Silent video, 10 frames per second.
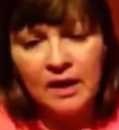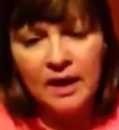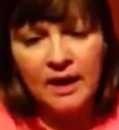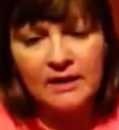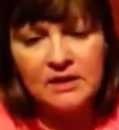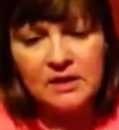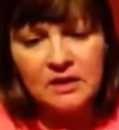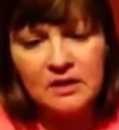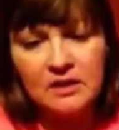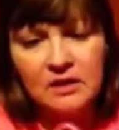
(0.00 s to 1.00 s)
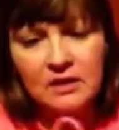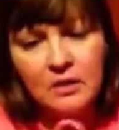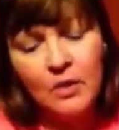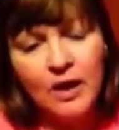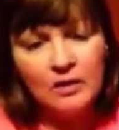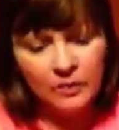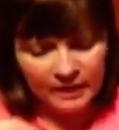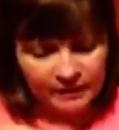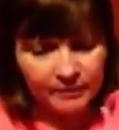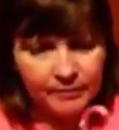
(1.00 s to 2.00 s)
And, well,
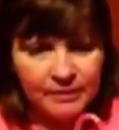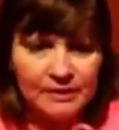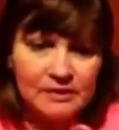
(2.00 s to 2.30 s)
we got